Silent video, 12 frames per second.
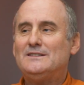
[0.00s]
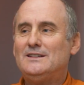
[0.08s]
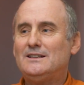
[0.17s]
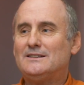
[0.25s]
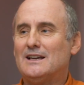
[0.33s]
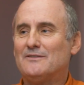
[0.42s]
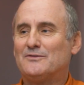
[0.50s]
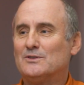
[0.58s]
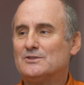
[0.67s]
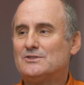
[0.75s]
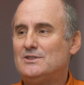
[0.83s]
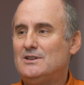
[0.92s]
I don't know if I did it that
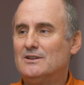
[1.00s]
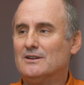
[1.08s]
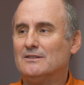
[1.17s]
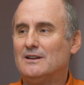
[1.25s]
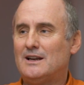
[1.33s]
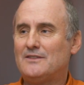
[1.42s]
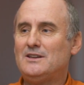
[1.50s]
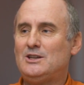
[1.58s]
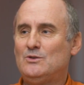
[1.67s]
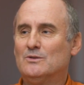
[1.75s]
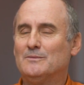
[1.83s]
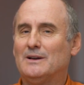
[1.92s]
first year, and I
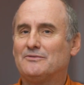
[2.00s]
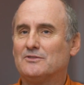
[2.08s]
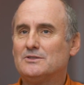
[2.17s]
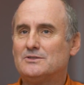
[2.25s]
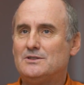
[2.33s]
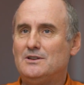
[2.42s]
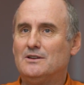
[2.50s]
think you were in my first